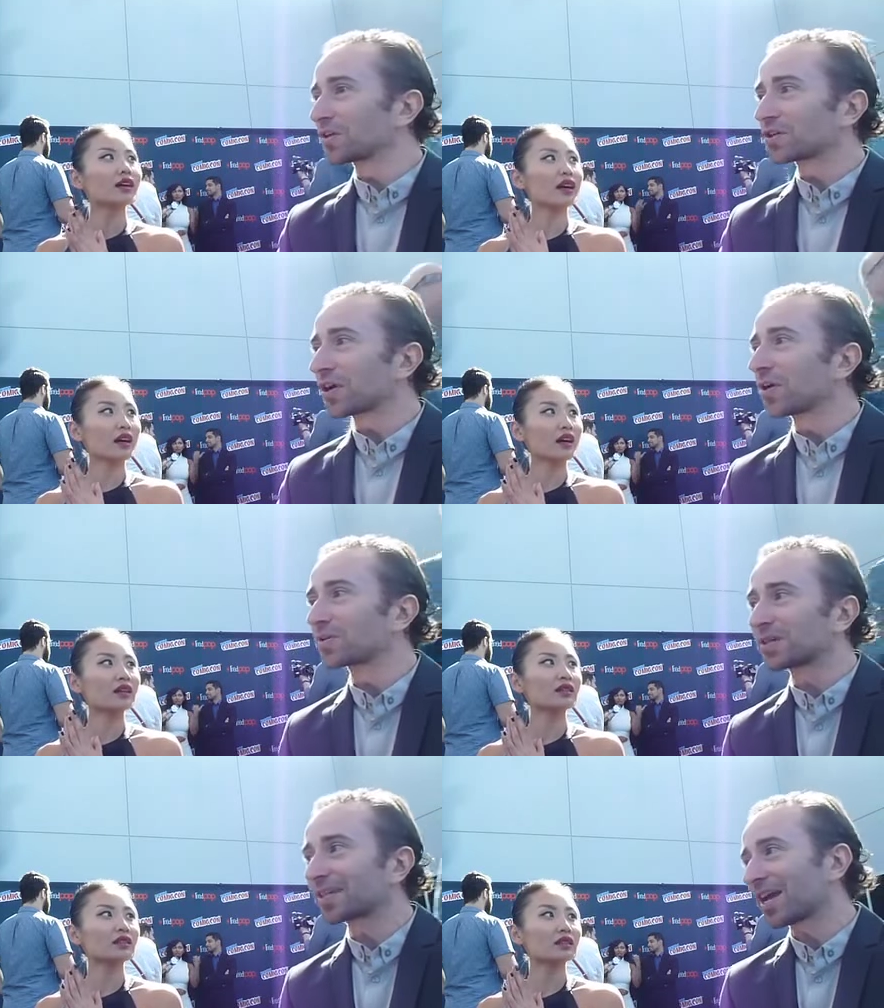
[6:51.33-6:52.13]
Speaker 1: on other yeah.
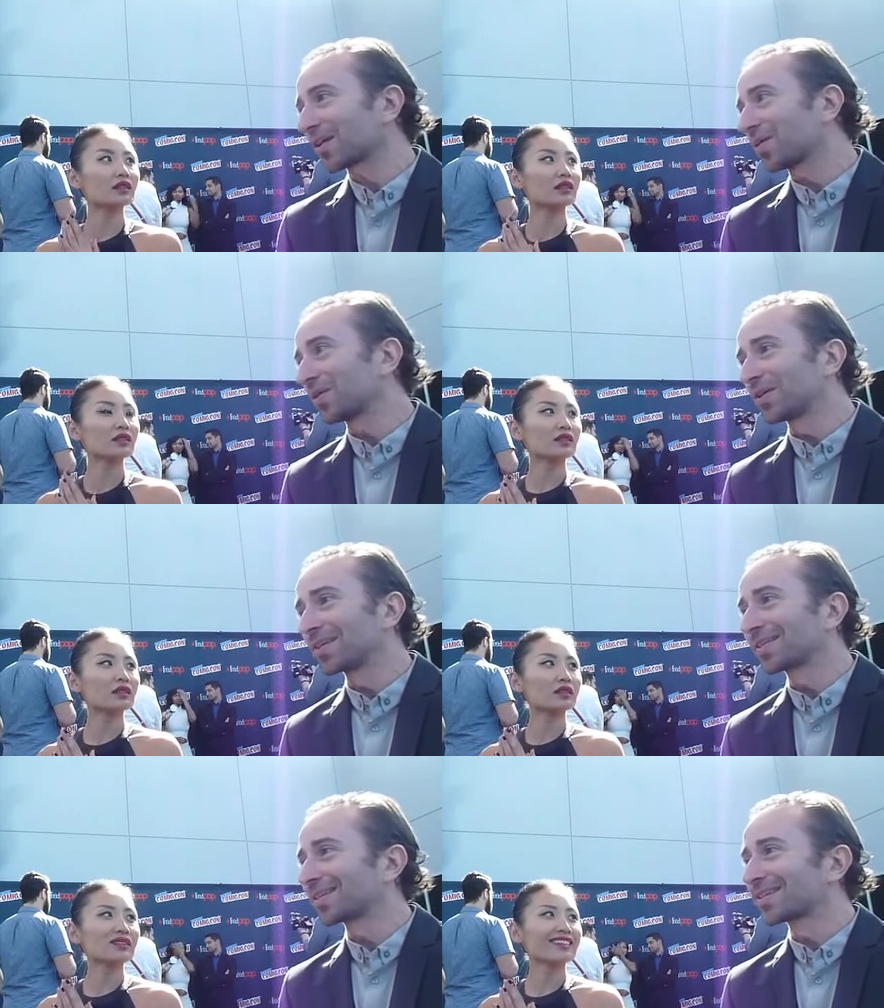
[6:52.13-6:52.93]
shows. It's kind of
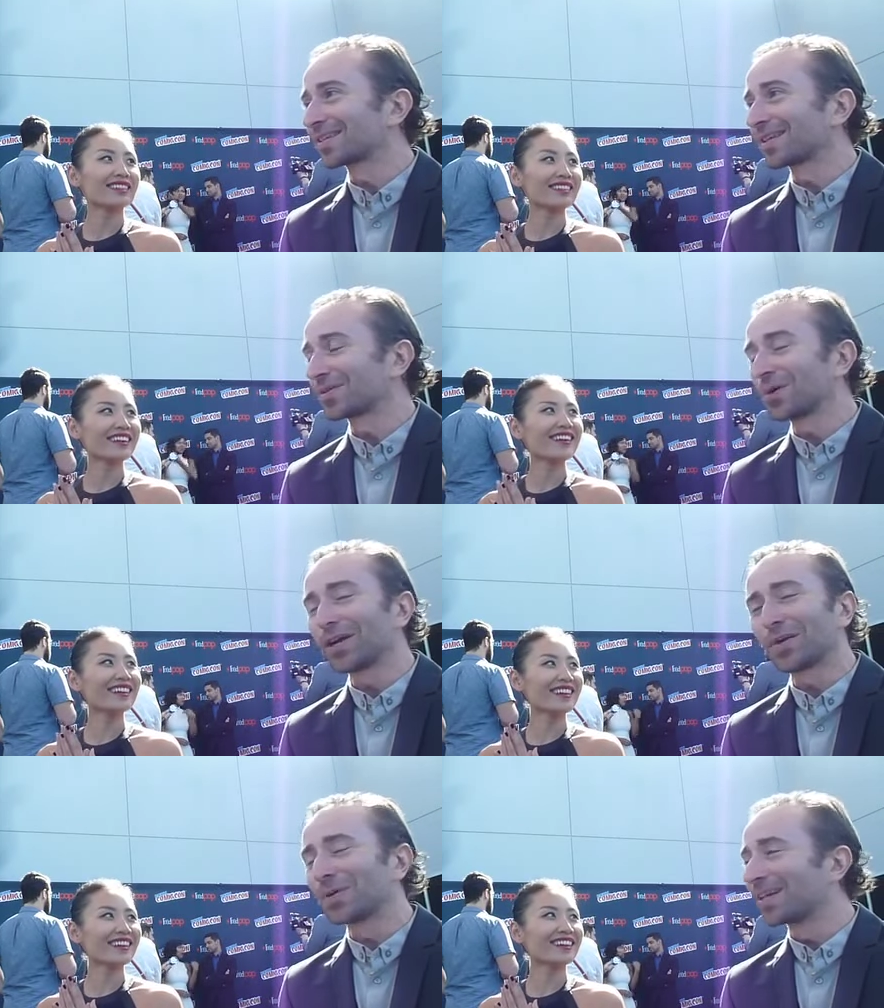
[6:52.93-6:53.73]
cool. It's it's, it's yeah.
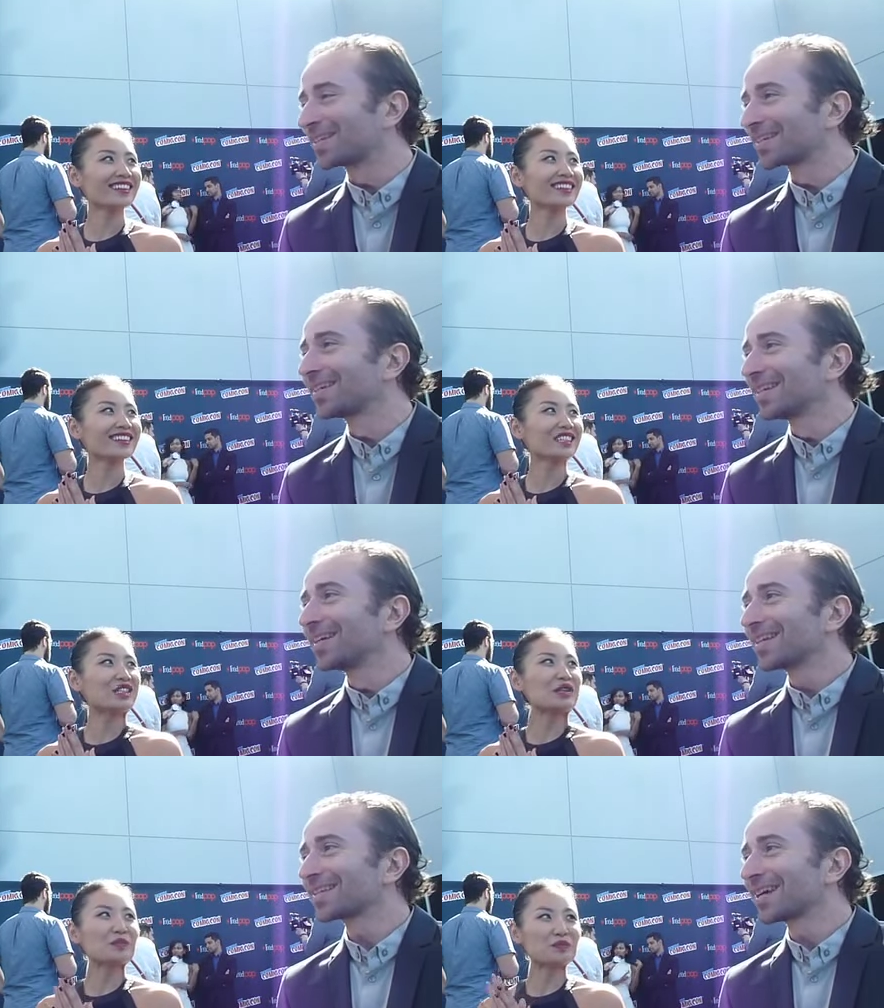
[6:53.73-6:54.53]
weird, but it's
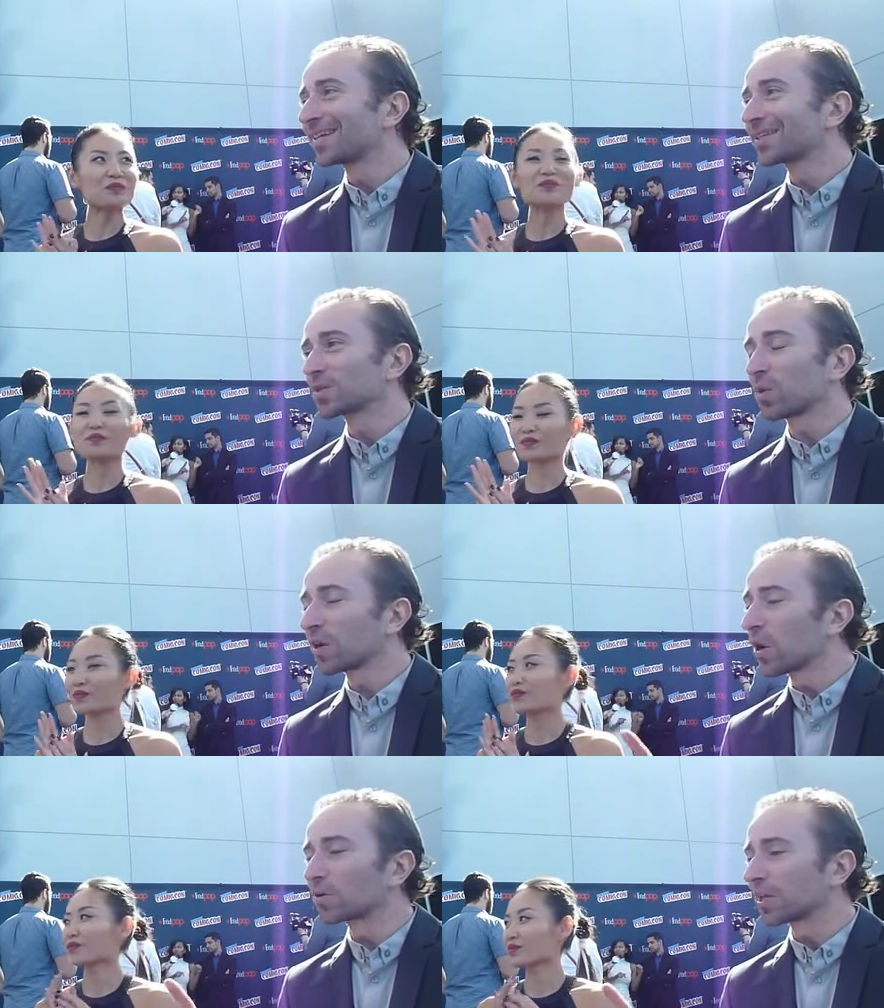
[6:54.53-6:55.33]
it's nice. There's
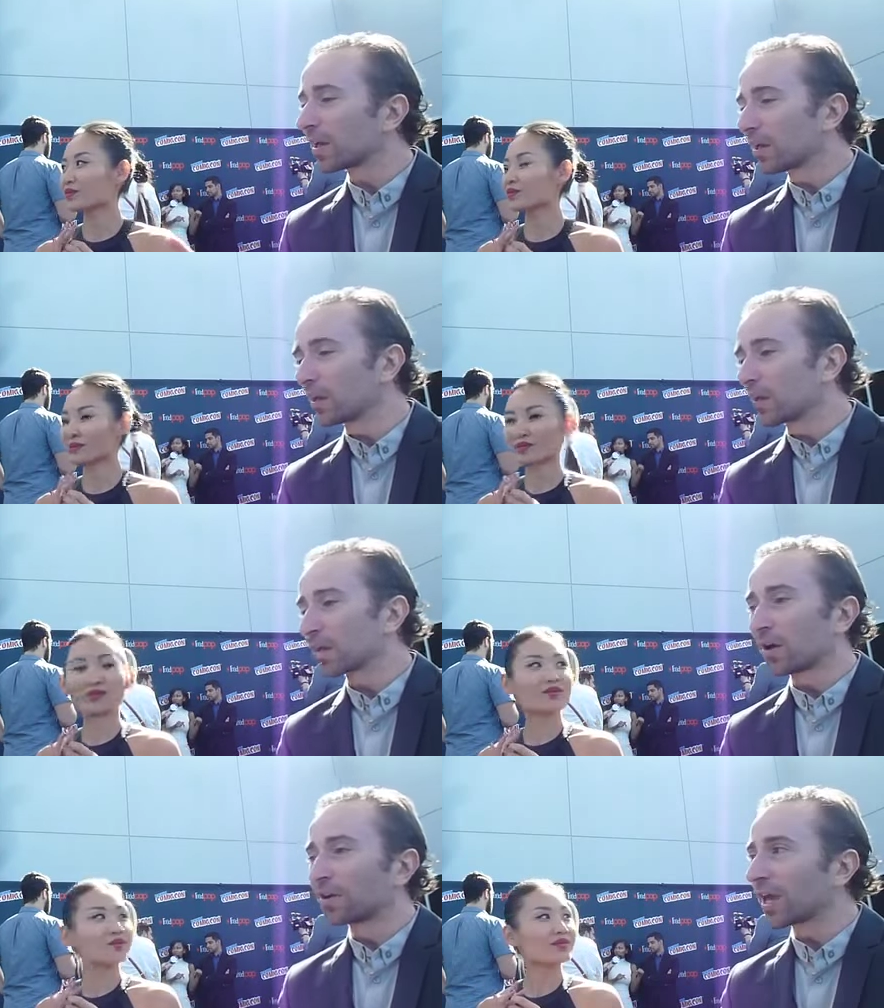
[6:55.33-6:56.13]
one hotel where
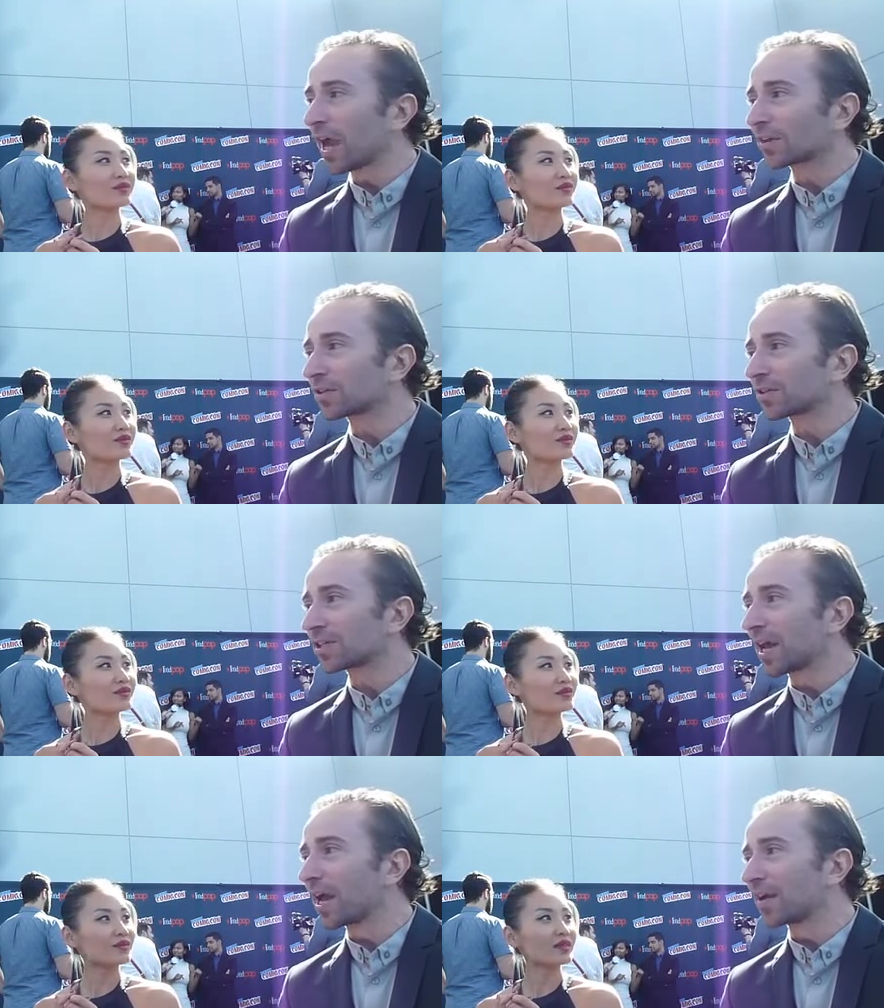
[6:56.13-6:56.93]
like all the actors.
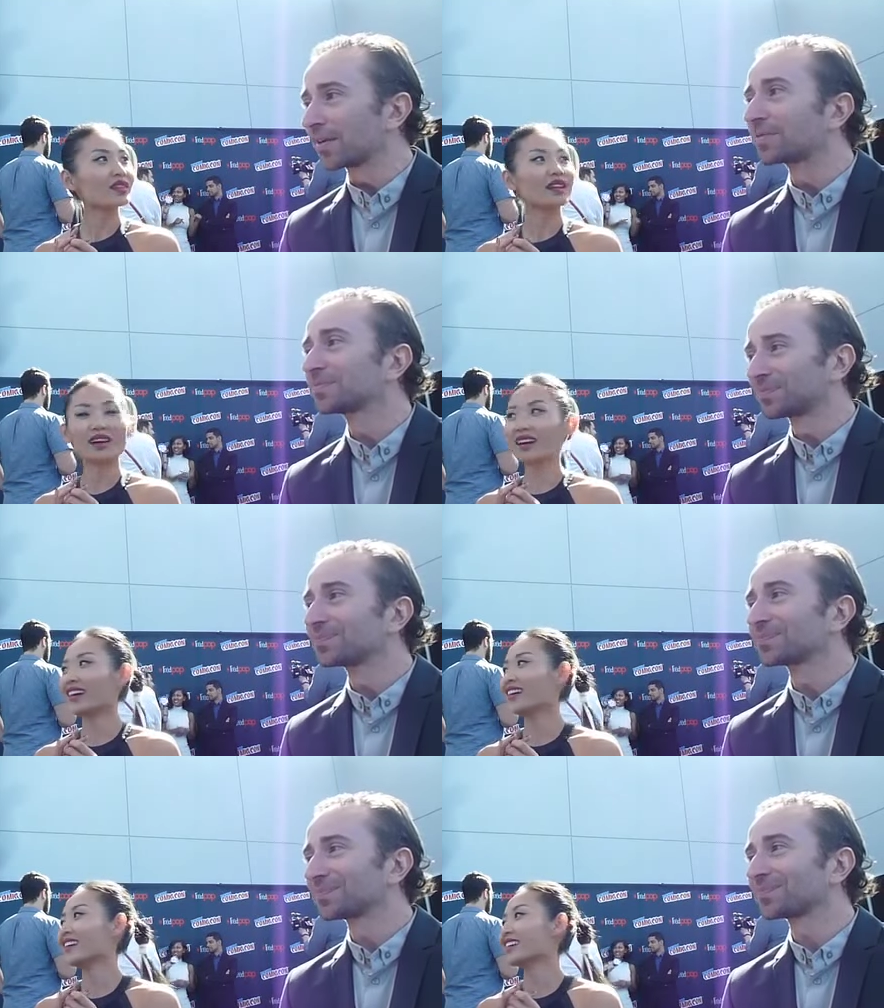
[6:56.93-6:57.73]
Oh, stay. I know the
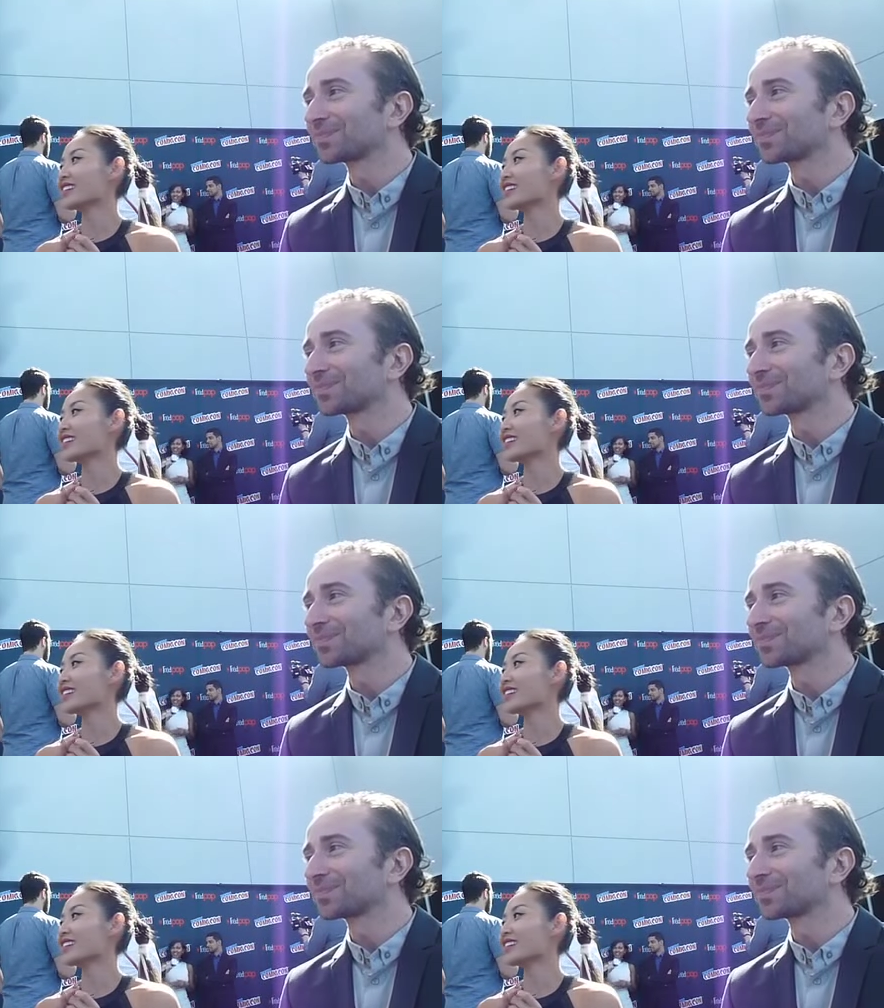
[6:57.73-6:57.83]
hotel. What's it?